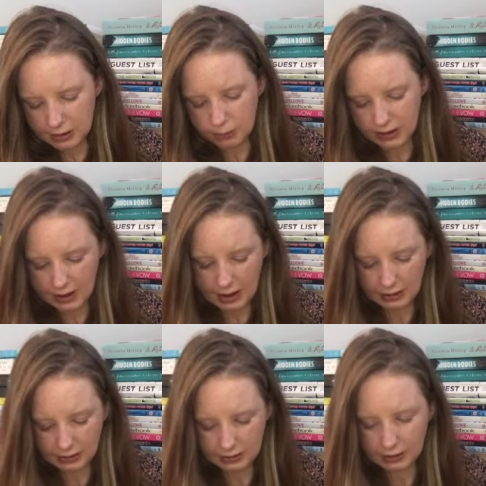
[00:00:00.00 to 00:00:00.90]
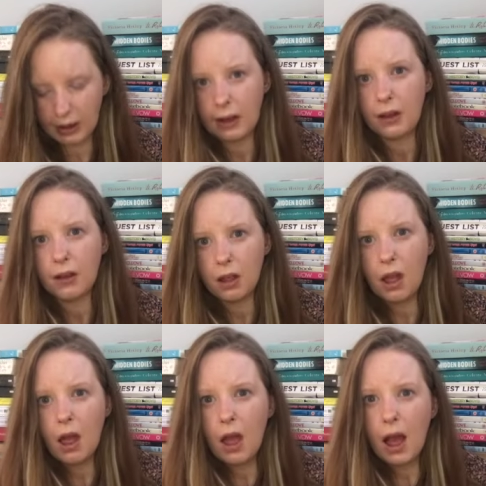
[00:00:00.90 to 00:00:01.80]
a weekend, so
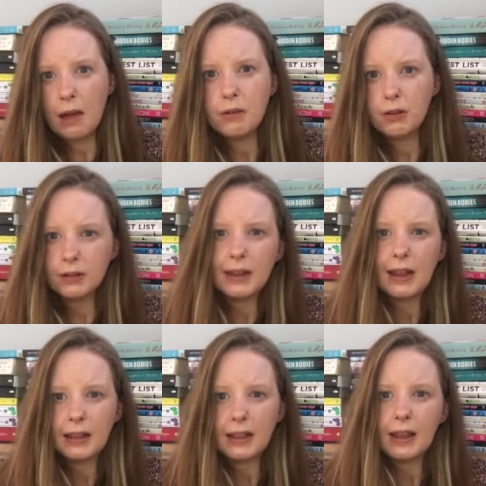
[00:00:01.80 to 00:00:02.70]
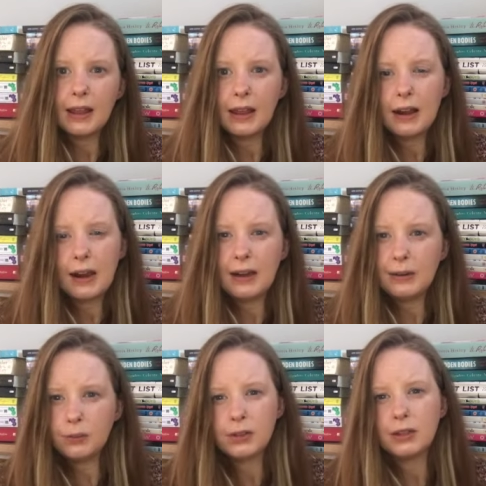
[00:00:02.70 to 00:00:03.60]
I'm not saying that
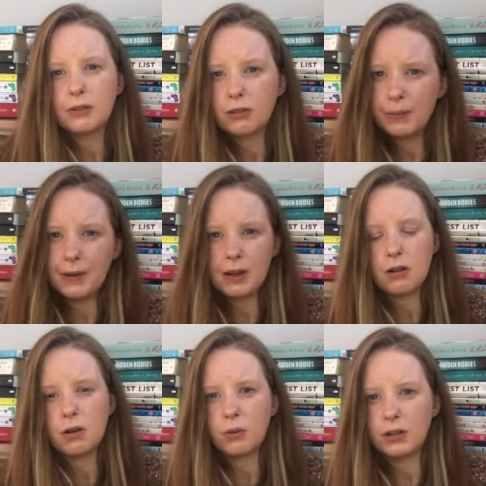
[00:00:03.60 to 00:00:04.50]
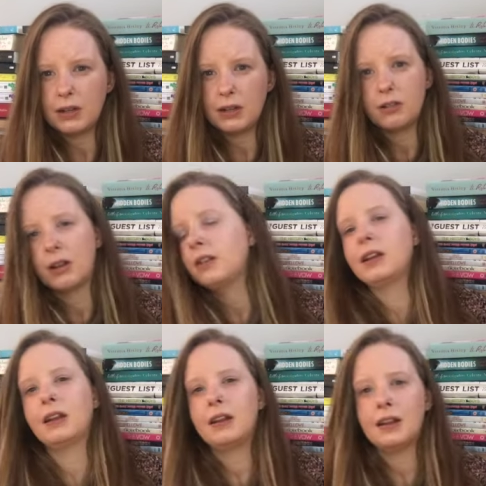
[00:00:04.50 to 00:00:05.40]
it wasn't gripping or it wasn't
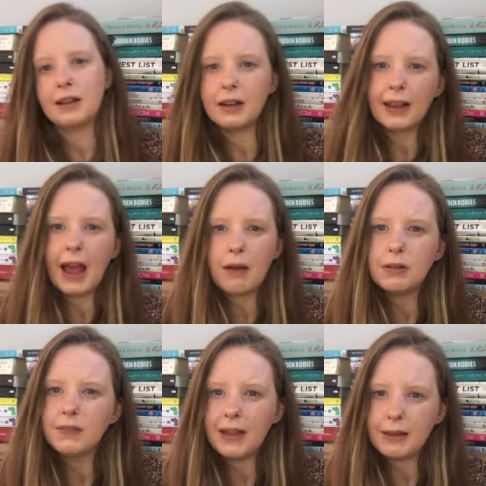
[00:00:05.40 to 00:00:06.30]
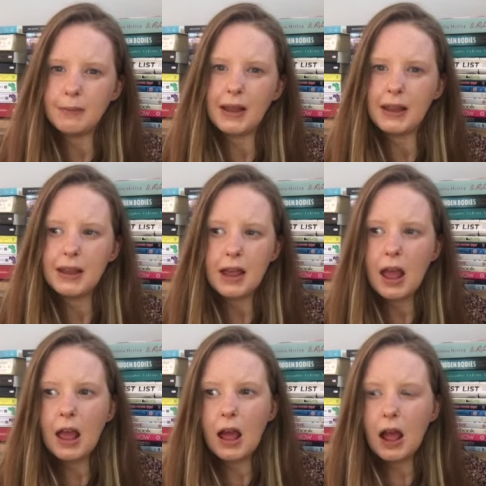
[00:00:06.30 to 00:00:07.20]
interesting and it didn't captivate me.
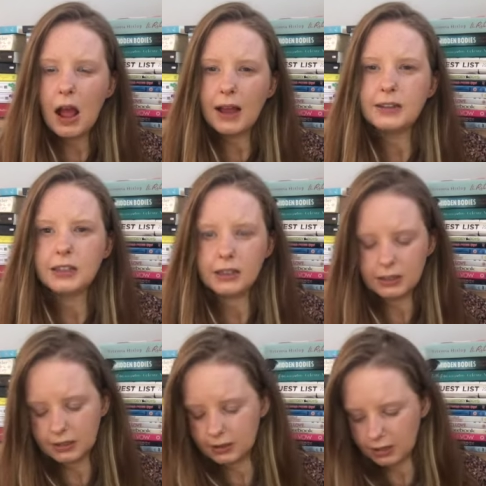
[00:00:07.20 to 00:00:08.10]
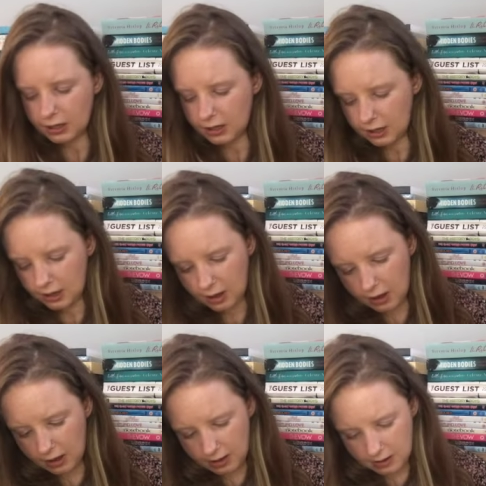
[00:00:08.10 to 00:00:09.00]
I just,
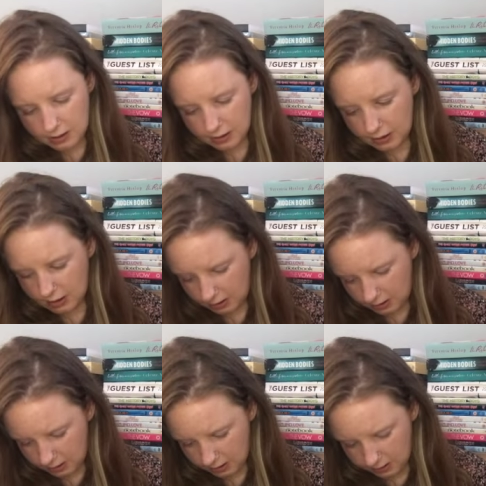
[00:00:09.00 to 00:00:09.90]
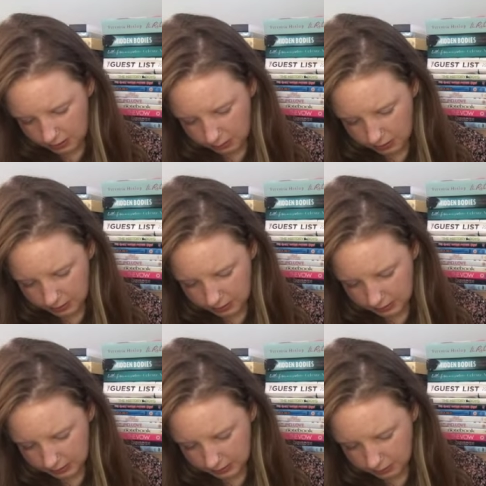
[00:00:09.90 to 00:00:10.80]
so like, here's an
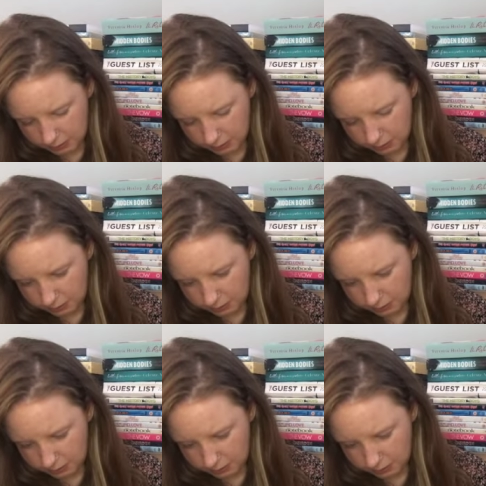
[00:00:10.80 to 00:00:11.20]
example.